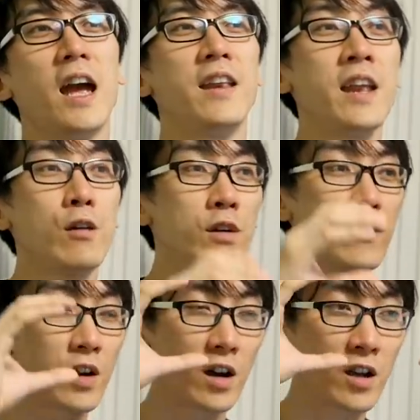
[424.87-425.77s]
and now we've
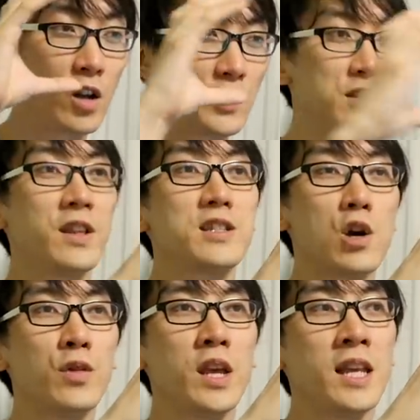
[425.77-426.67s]
got a console that's
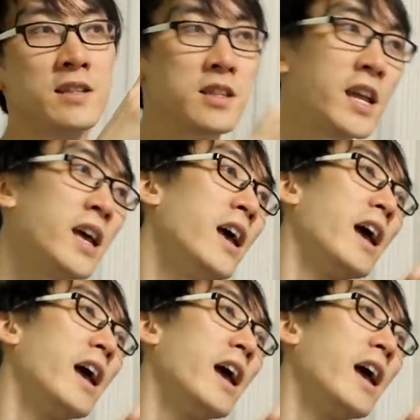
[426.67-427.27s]
on the internet,